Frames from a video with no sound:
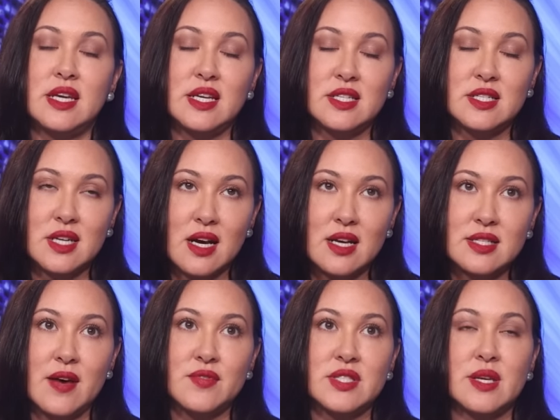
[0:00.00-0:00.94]
he
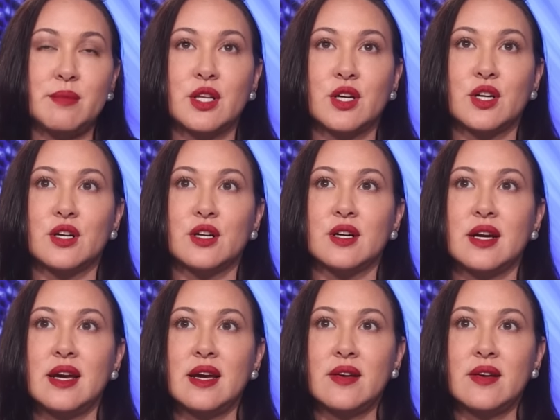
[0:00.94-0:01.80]
does have similar,